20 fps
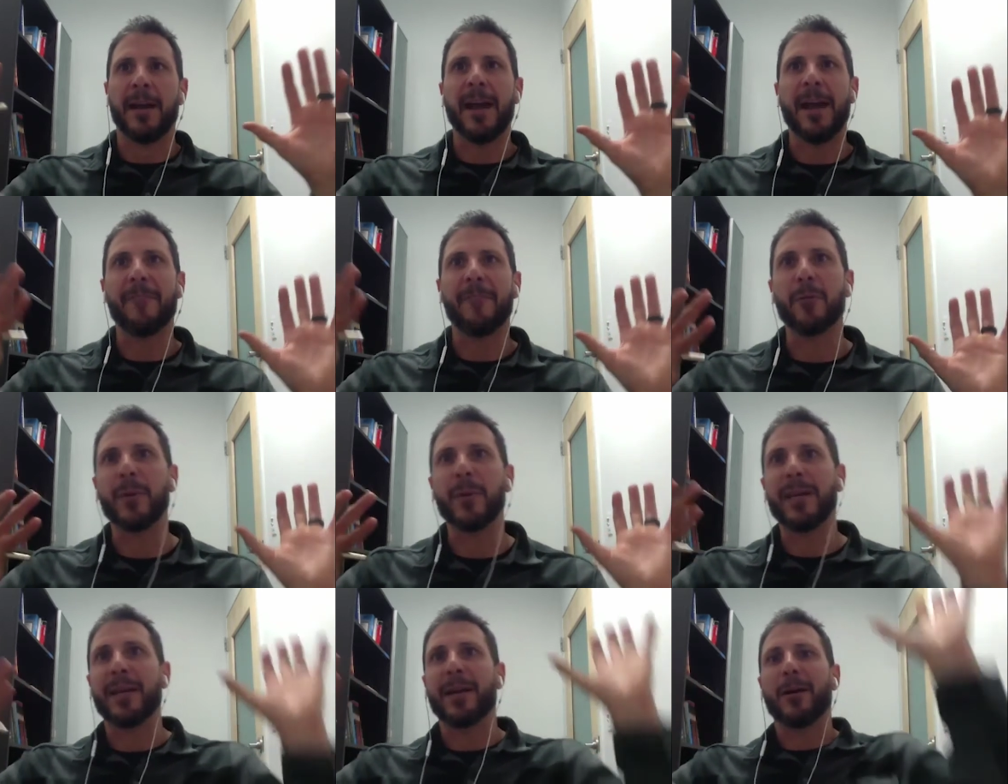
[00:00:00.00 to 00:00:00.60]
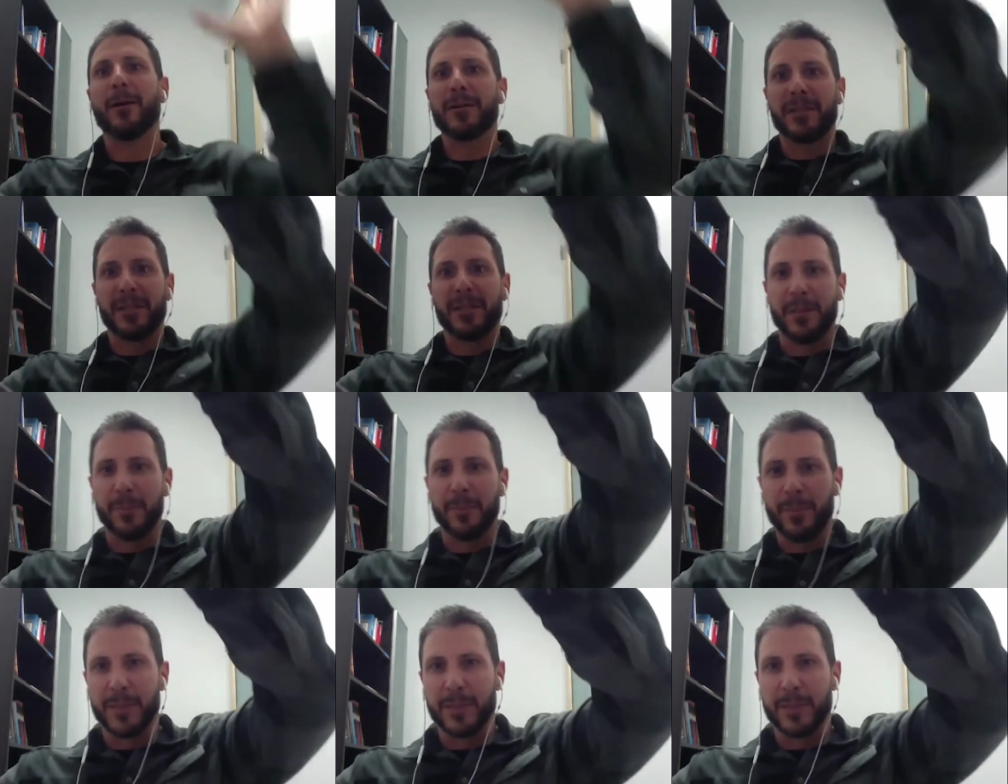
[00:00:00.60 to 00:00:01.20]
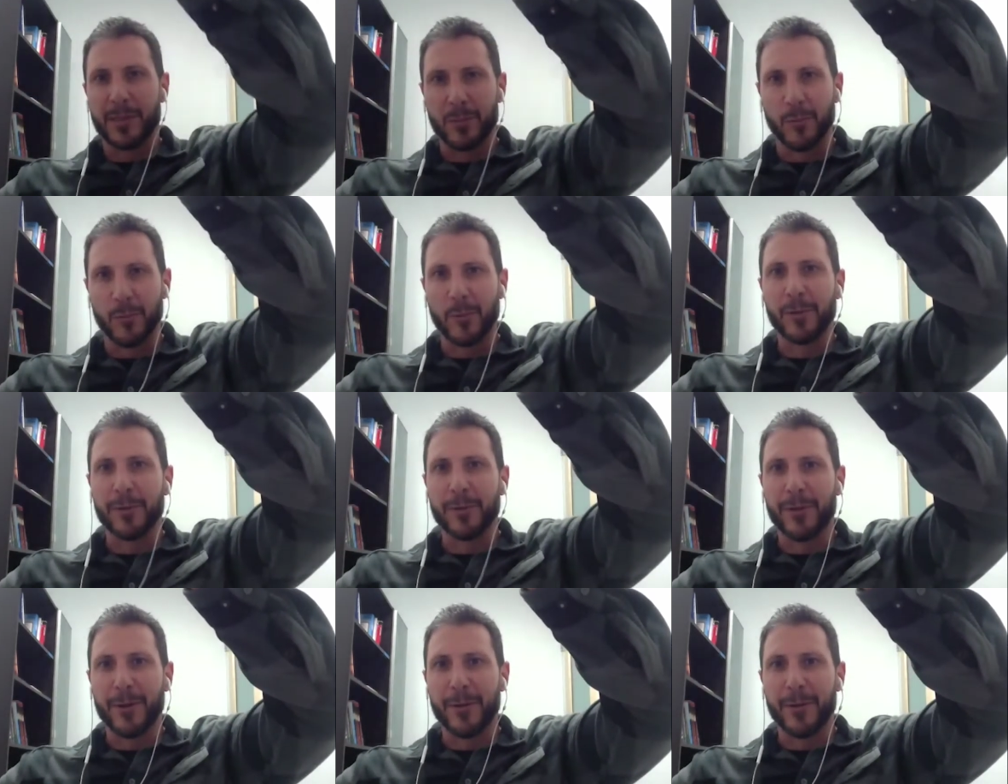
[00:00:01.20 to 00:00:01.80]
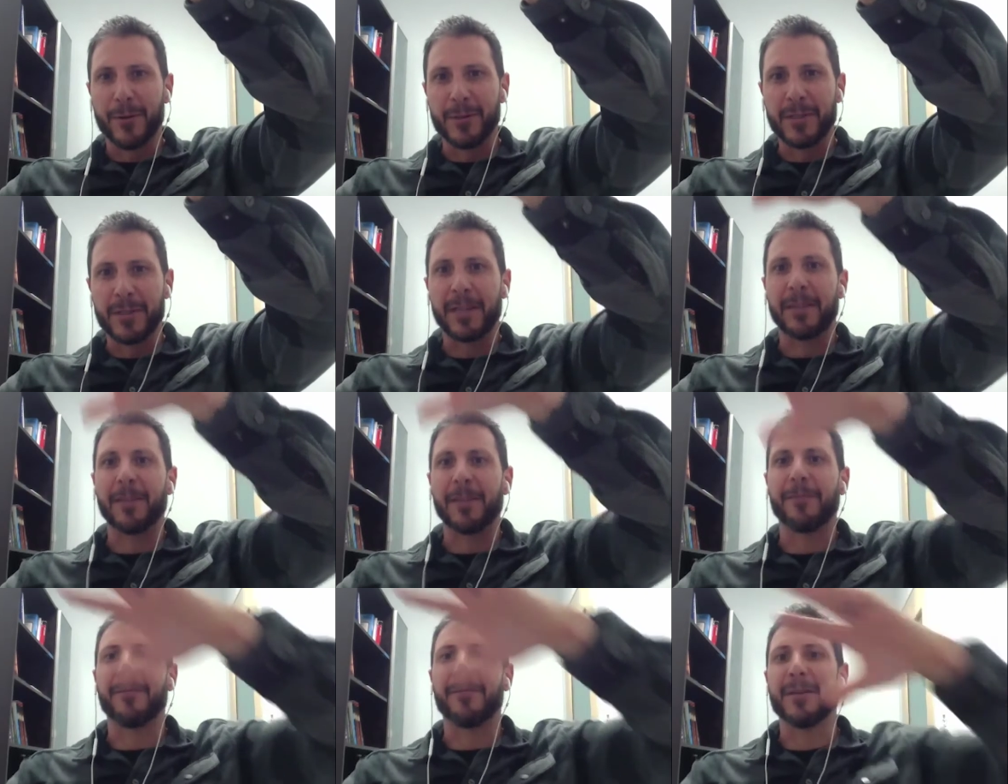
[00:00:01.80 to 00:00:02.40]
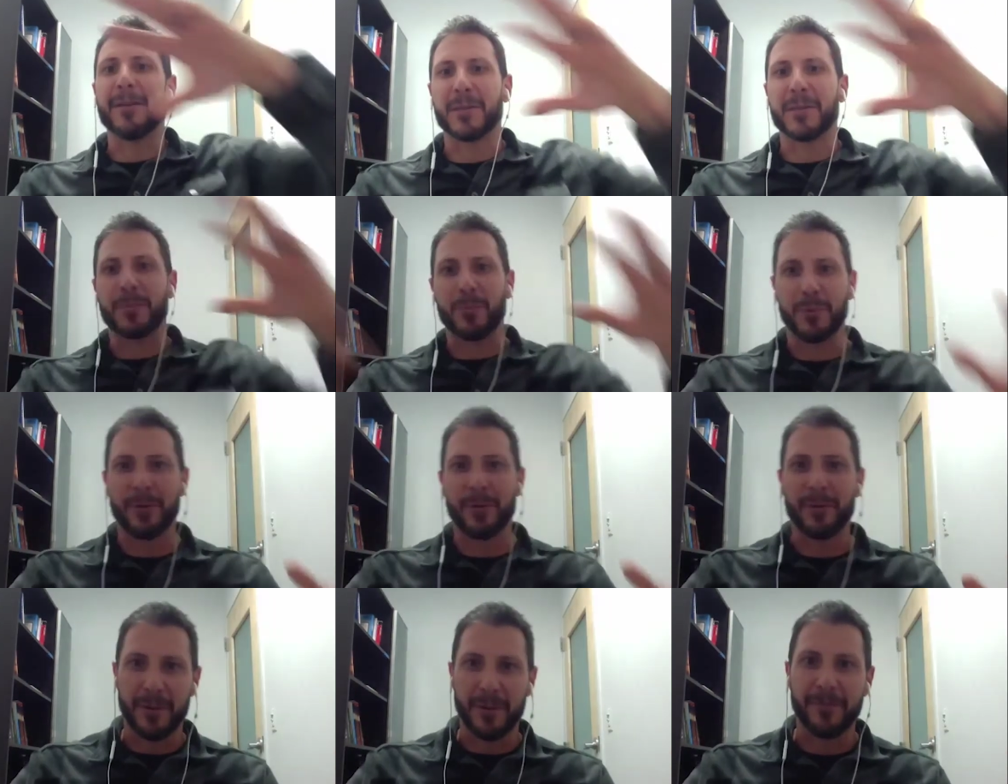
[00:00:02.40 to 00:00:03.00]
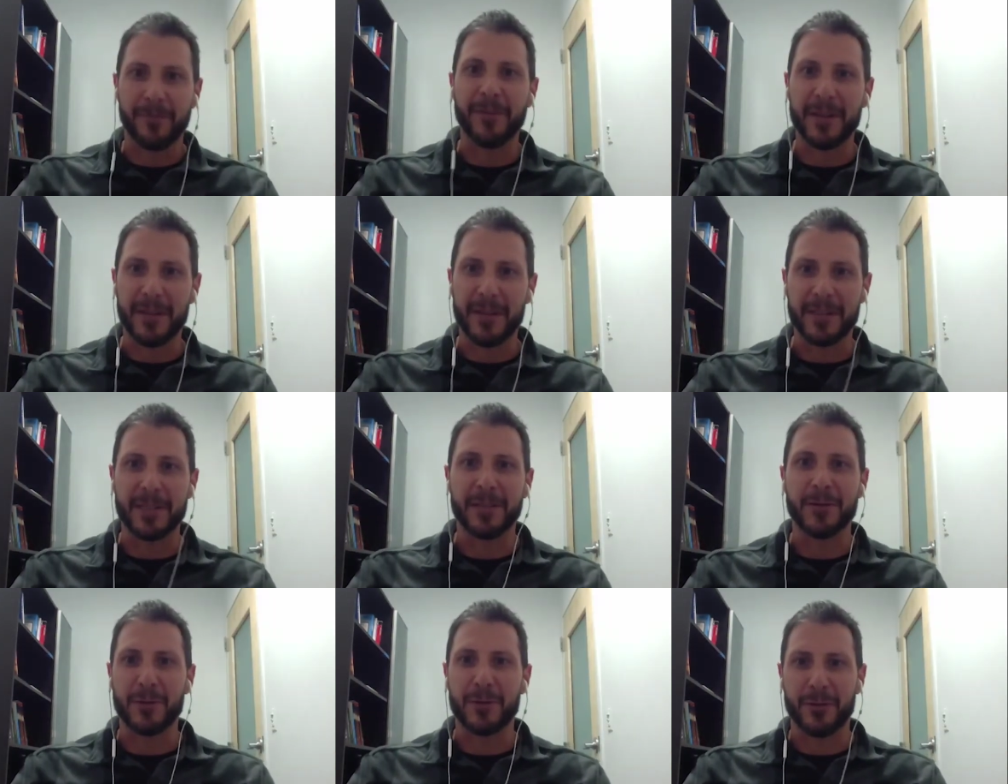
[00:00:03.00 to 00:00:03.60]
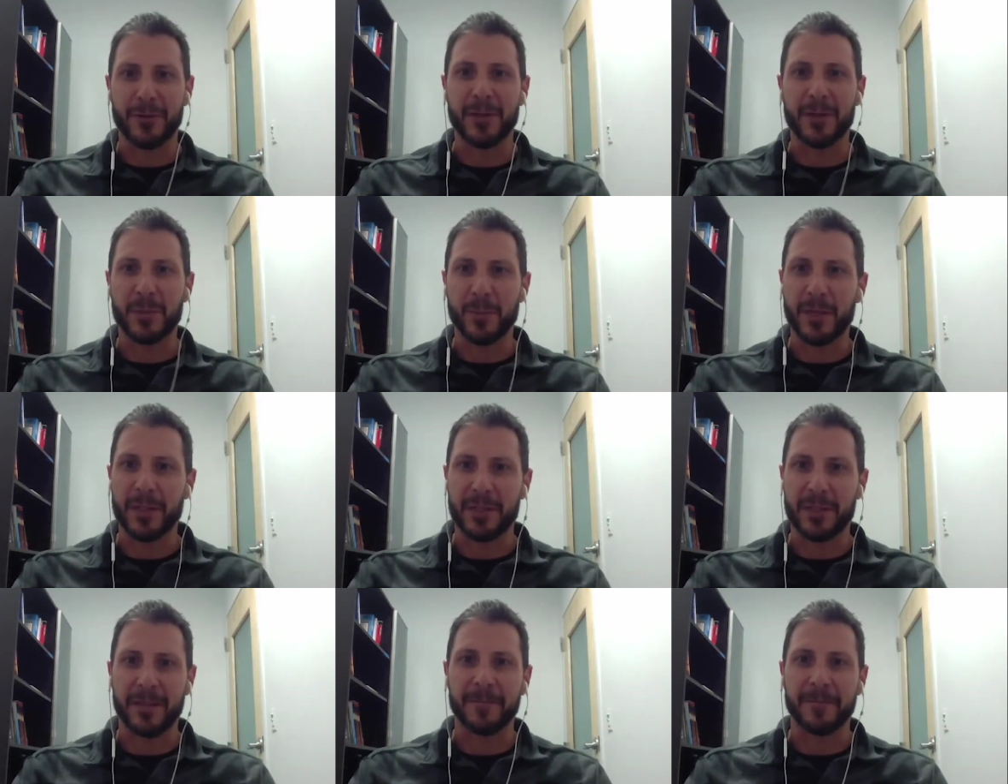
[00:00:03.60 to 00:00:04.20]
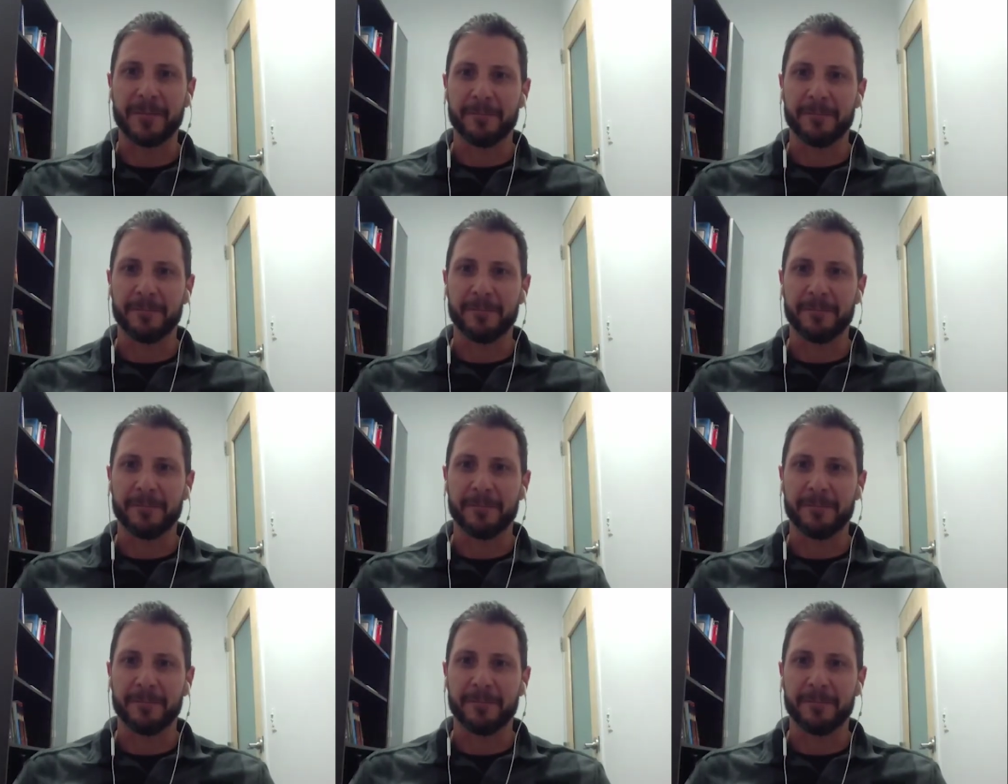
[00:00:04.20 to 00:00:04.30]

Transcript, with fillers: everybody else in the business world knows that the fitness, pro, the fitness industry is missing?